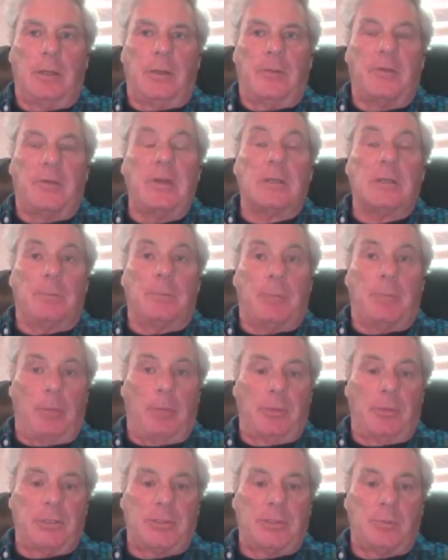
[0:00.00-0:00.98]
seek to
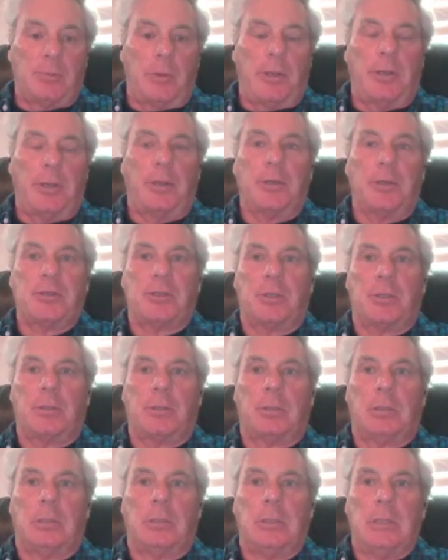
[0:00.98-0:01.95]
publish within our
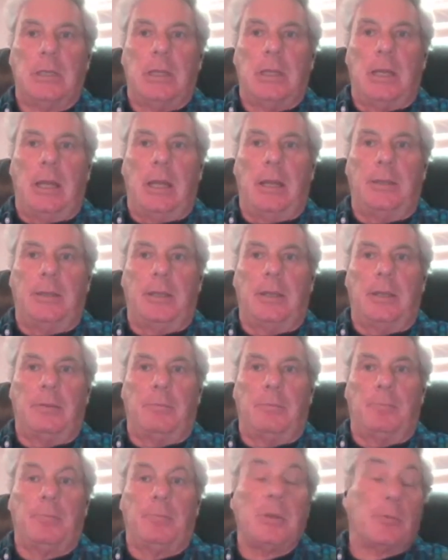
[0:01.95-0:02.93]
journal and
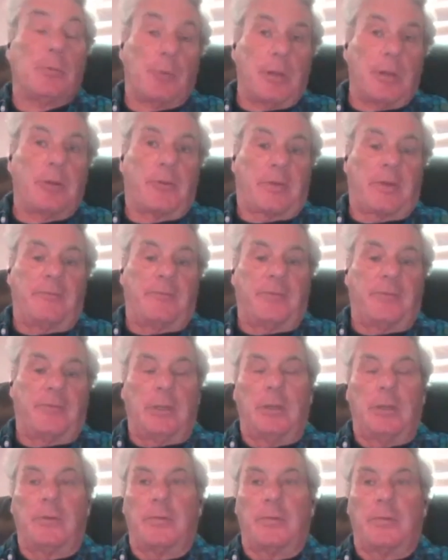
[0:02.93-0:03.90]
then be readers of it
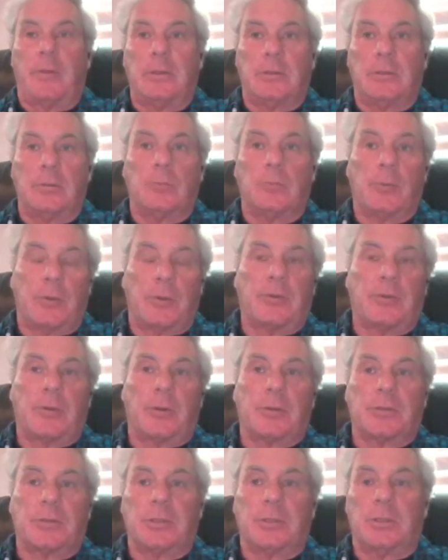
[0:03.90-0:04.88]
as they do
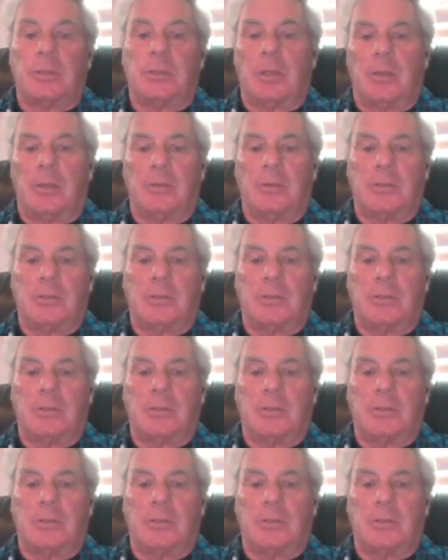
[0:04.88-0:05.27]
research and